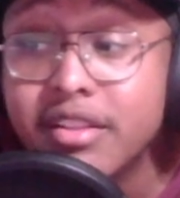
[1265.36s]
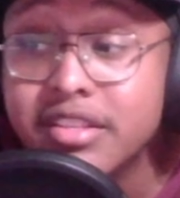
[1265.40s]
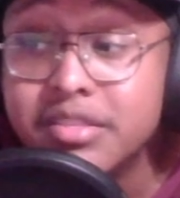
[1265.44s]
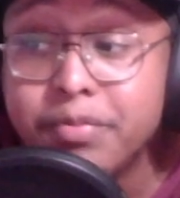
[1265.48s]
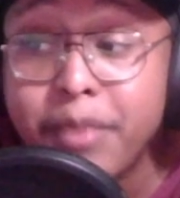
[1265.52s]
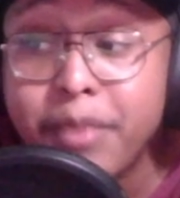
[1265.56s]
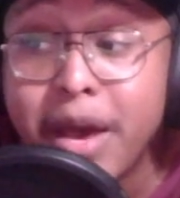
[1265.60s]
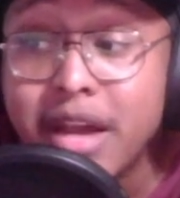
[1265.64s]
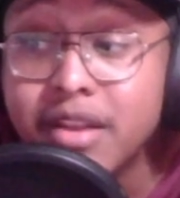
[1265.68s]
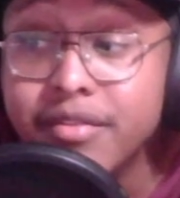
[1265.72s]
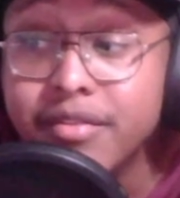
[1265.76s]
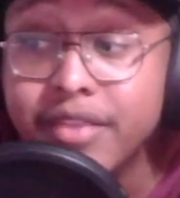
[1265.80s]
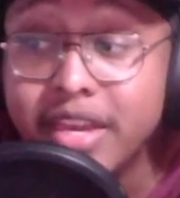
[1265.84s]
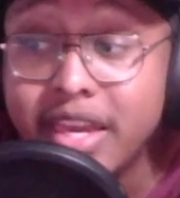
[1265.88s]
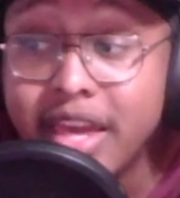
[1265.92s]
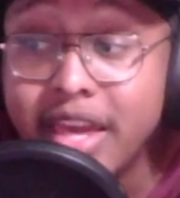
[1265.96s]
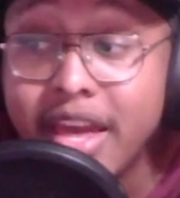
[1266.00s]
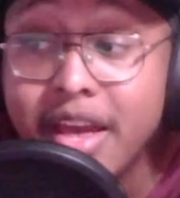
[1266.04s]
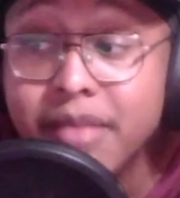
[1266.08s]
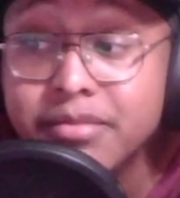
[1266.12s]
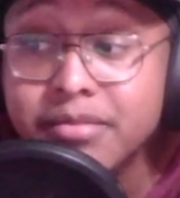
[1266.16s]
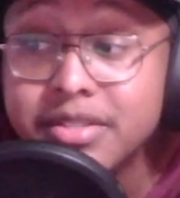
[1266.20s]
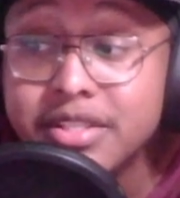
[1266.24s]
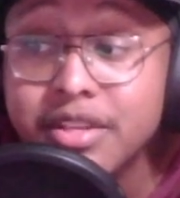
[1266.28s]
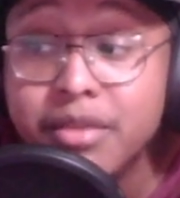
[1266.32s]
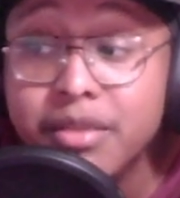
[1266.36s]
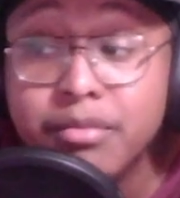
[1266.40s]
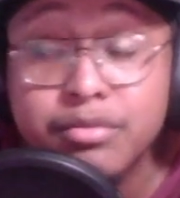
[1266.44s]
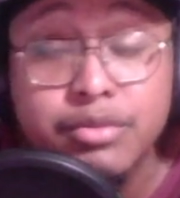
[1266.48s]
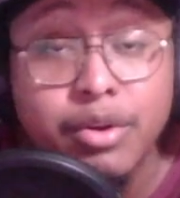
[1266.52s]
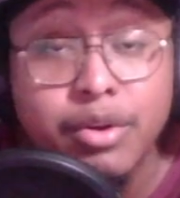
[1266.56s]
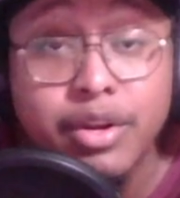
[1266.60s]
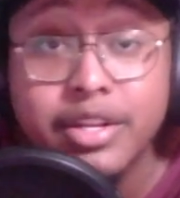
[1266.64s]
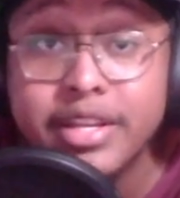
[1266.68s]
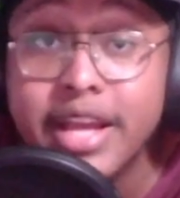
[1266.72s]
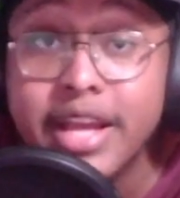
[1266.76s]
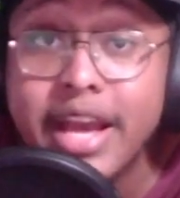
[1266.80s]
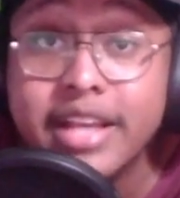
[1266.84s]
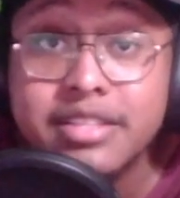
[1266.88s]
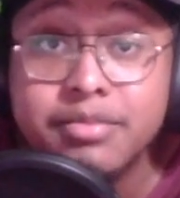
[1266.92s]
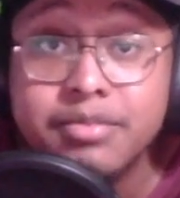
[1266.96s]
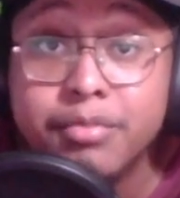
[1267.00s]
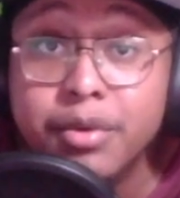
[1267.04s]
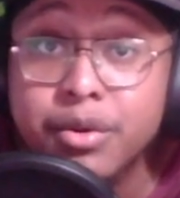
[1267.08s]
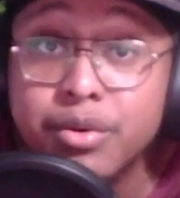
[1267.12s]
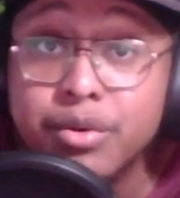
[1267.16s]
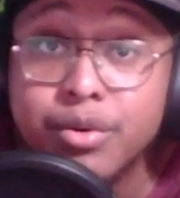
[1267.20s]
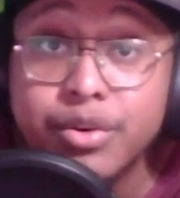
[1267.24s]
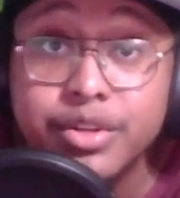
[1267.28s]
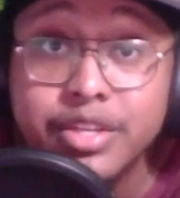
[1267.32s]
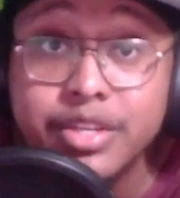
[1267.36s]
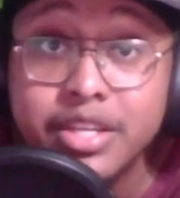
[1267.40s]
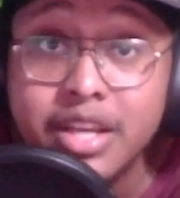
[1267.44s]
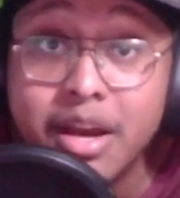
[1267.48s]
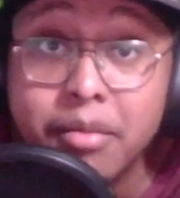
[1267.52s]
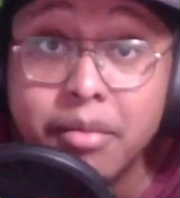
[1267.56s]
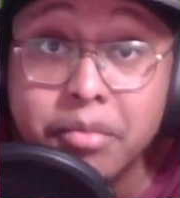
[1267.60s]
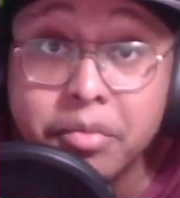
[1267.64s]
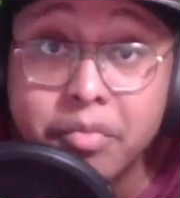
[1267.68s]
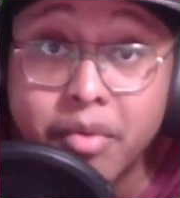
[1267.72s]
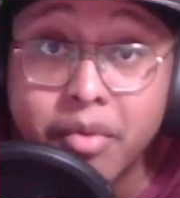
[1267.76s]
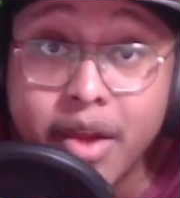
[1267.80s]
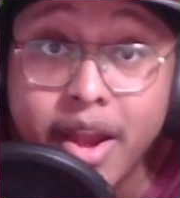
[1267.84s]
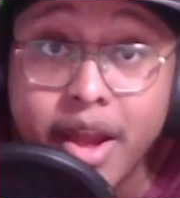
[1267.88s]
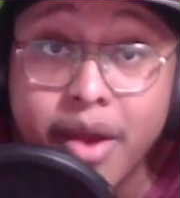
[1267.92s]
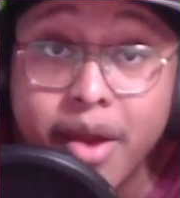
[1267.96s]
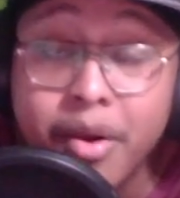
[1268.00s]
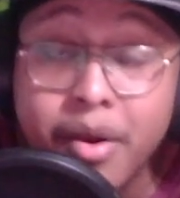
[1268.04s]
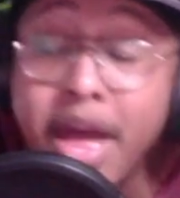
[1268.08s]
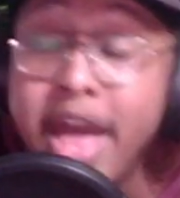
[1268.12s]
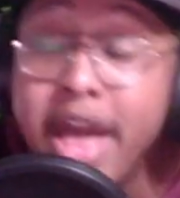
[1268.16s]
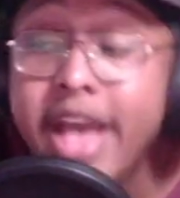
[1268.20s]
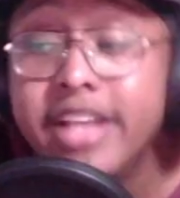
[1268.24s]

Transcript: the spot of a Cam Sims or a Dax Milne or a Dyami Brown.